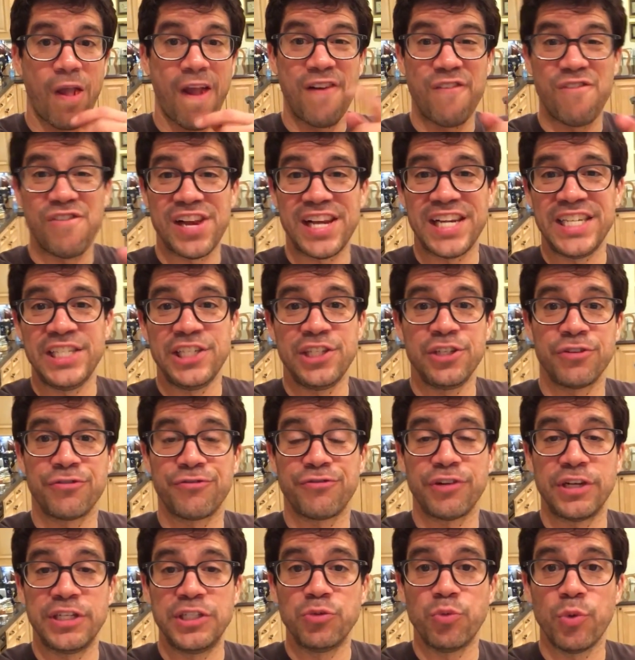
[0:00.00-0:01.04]
If any of your
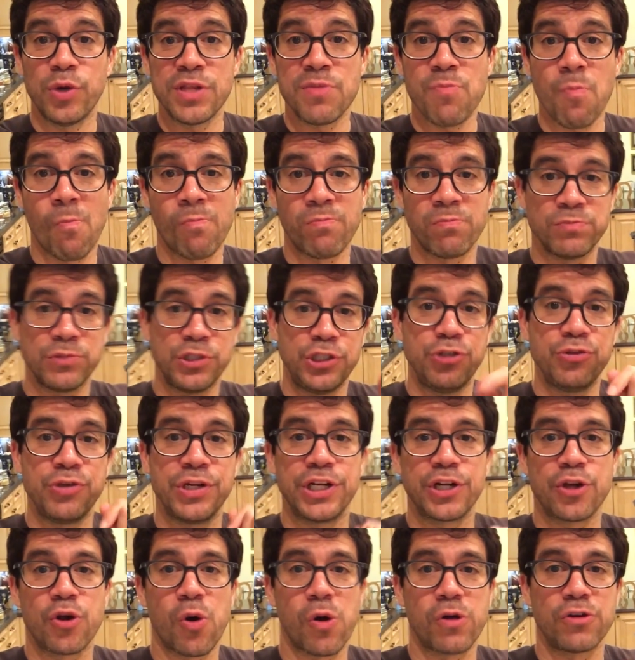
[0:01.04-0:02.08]
friends win, you
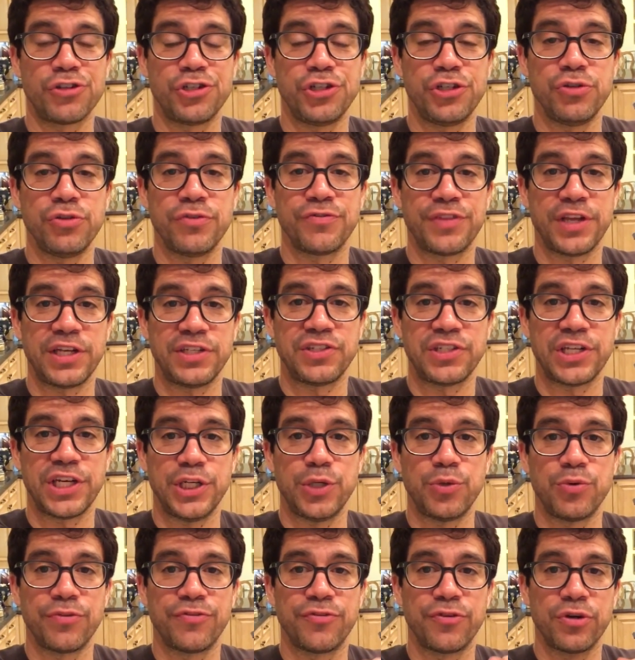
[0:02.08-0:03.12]
get a car too if they say
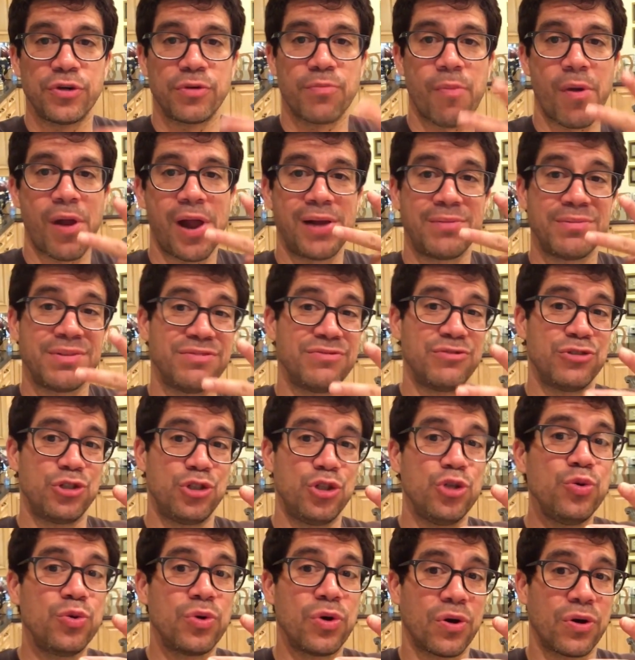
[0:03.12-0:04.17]
you refer them. I'm giving
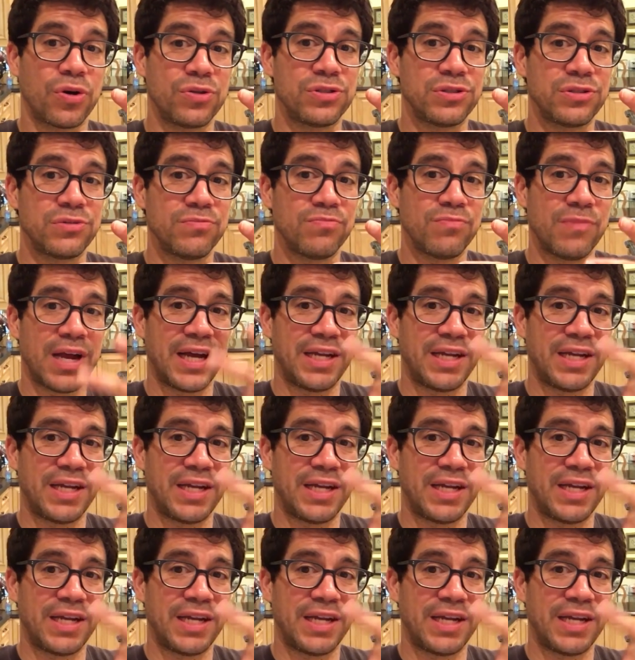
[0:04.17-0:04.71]
2 cars.